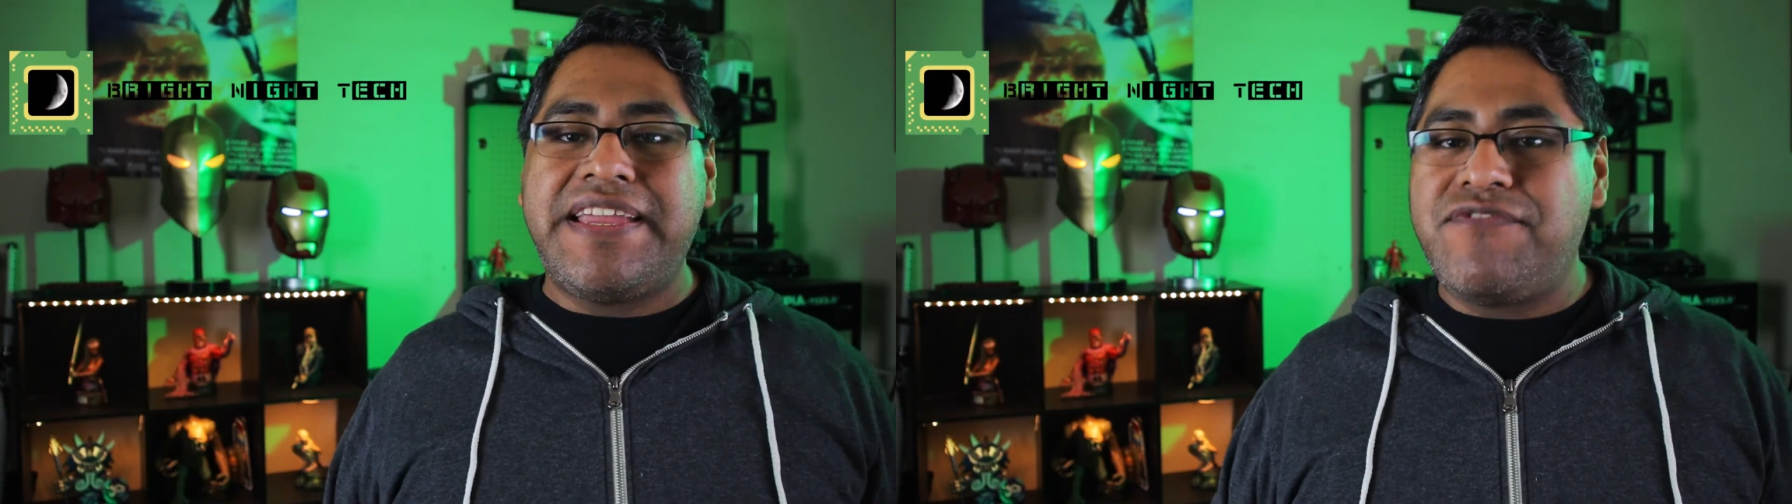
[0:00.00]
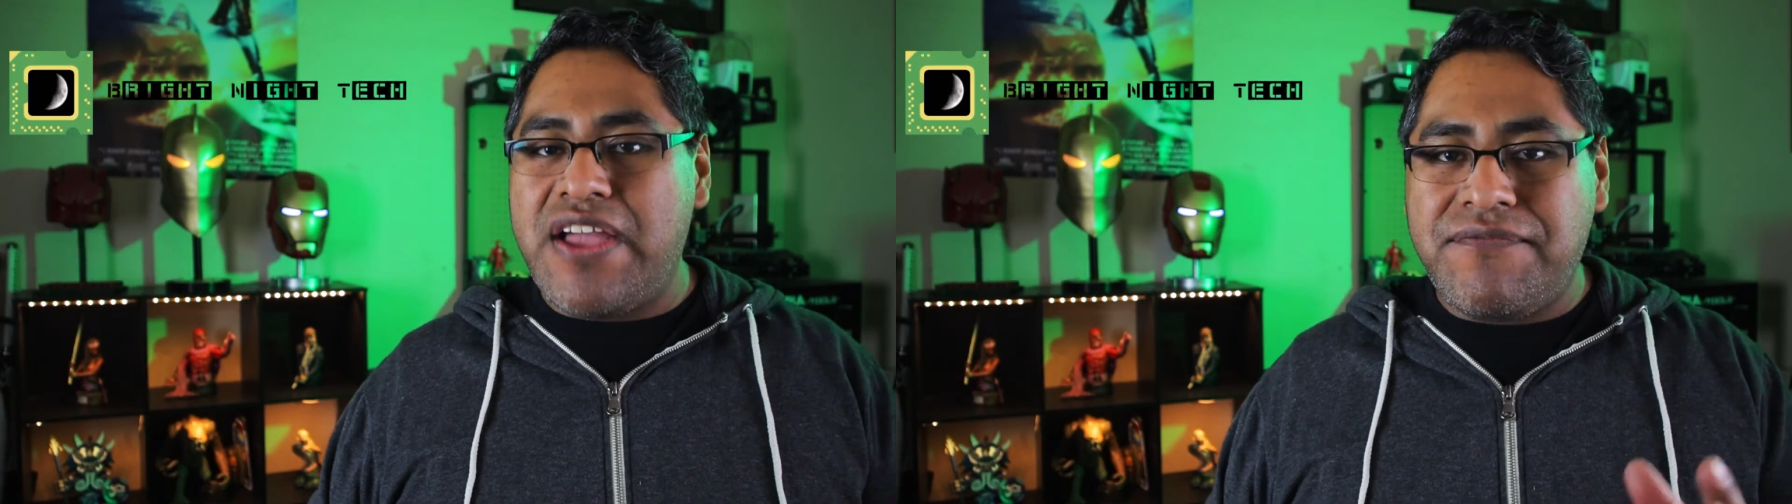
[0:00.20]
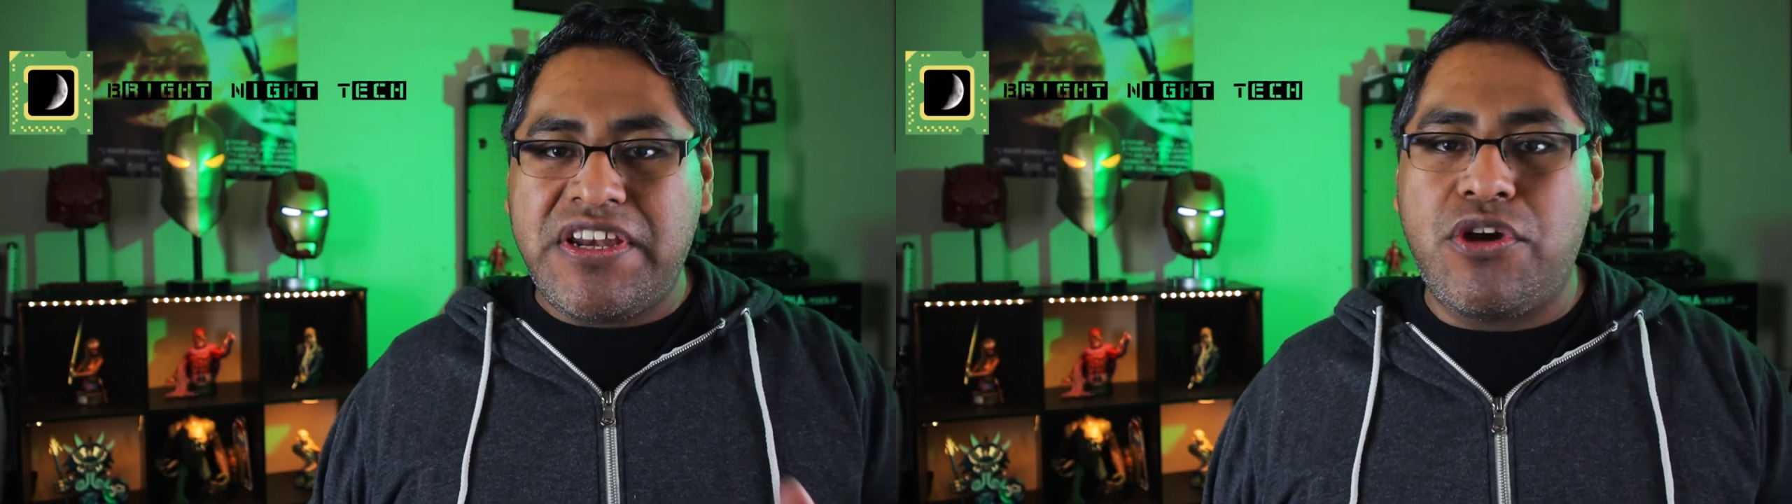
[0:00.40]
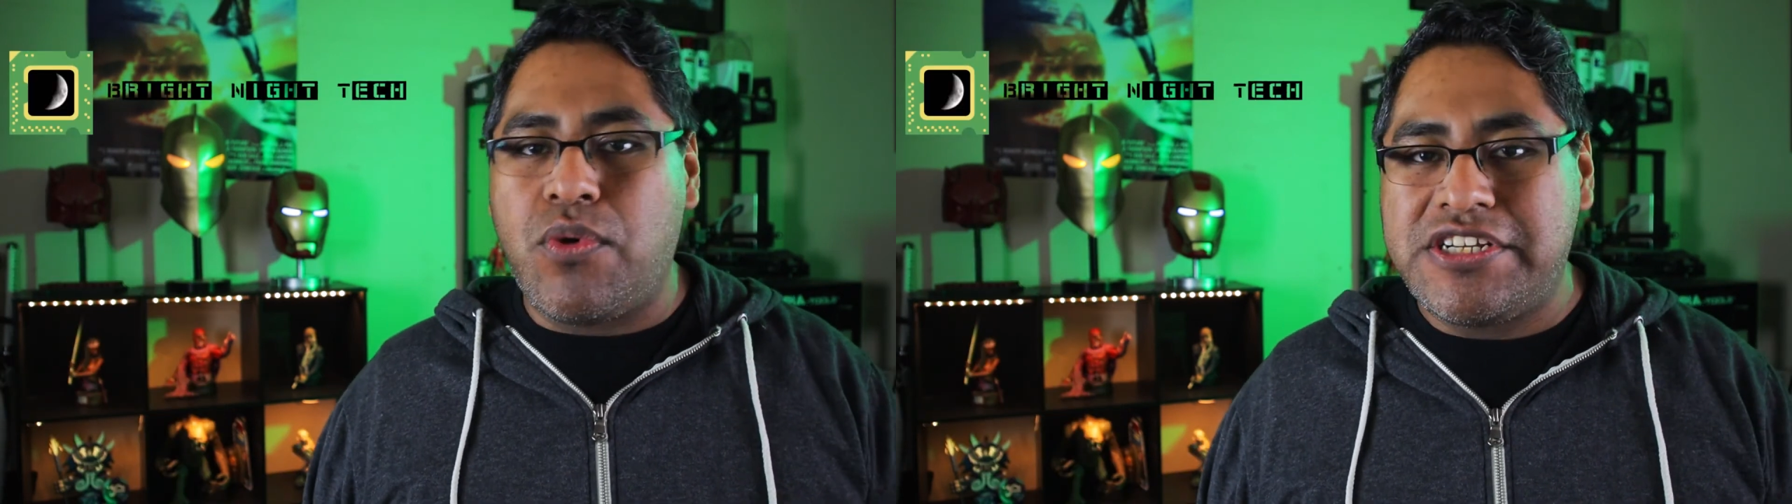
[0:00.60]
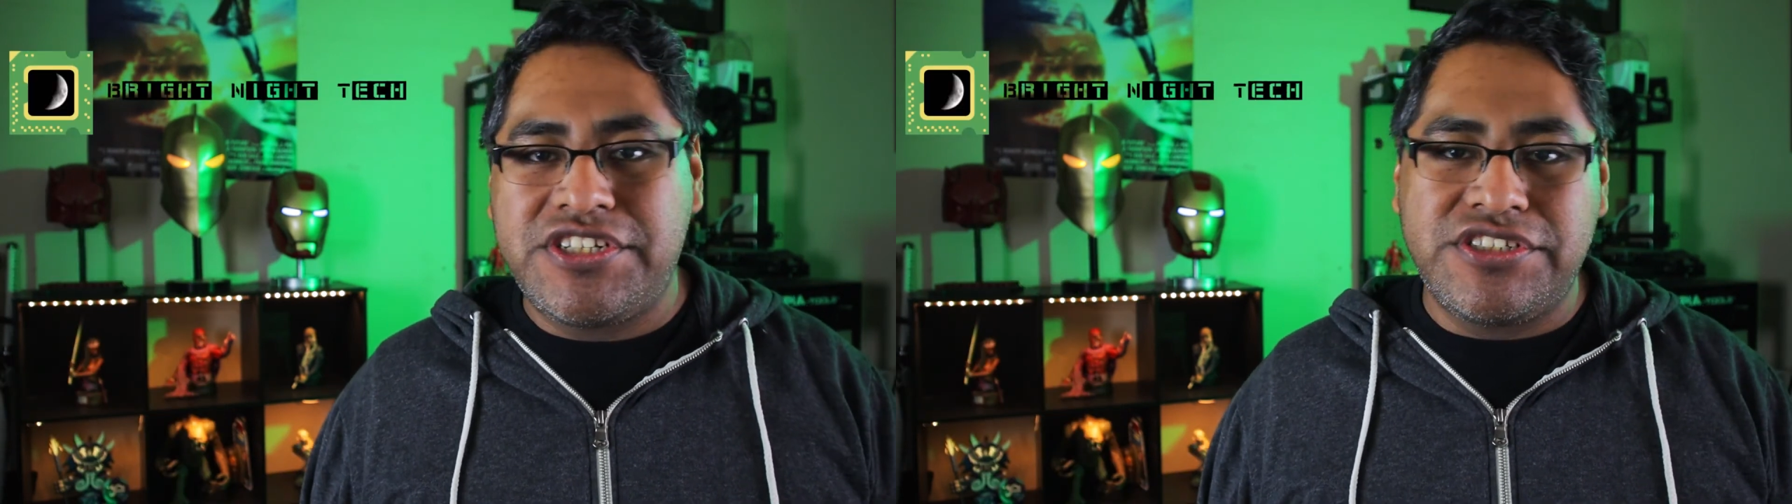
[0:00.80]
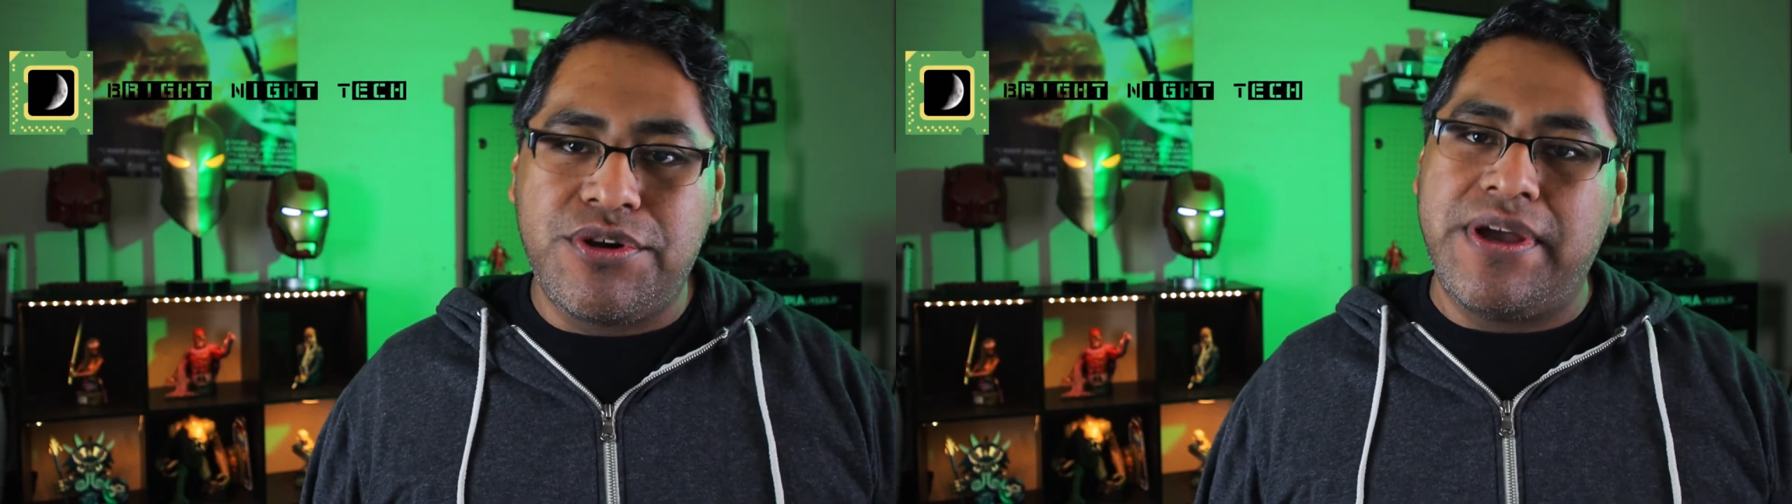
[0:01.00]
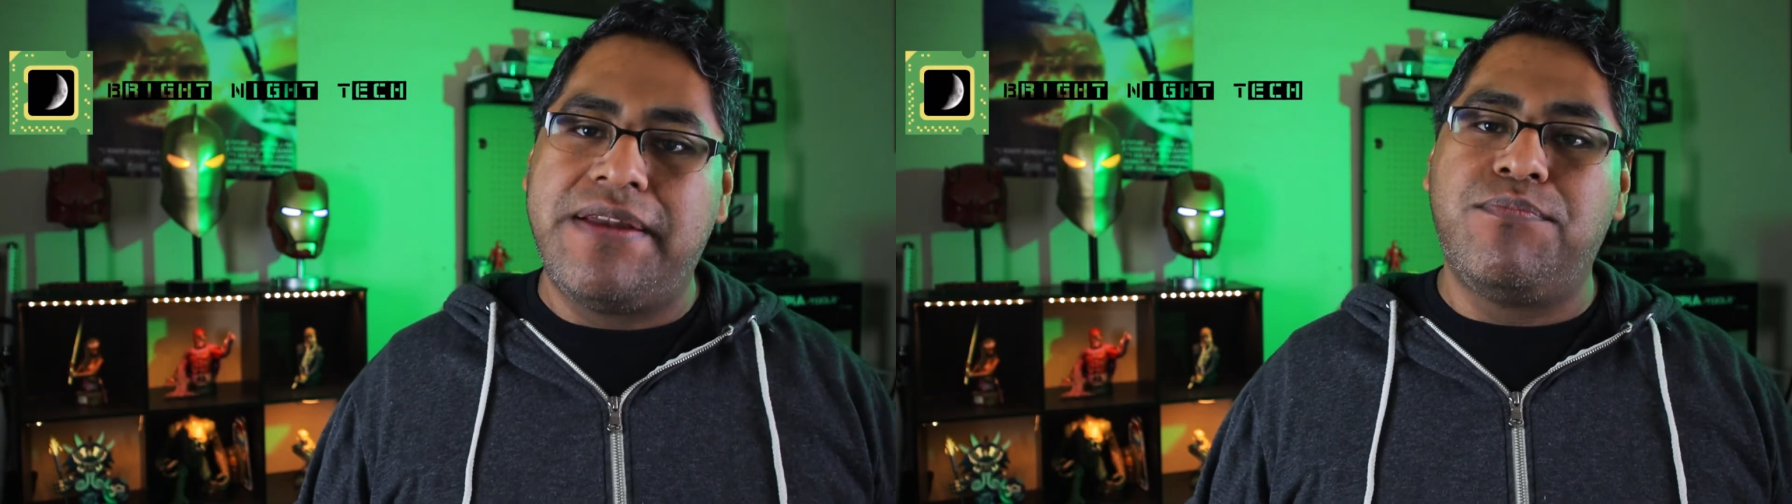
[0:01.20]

If you have any questions, go ahead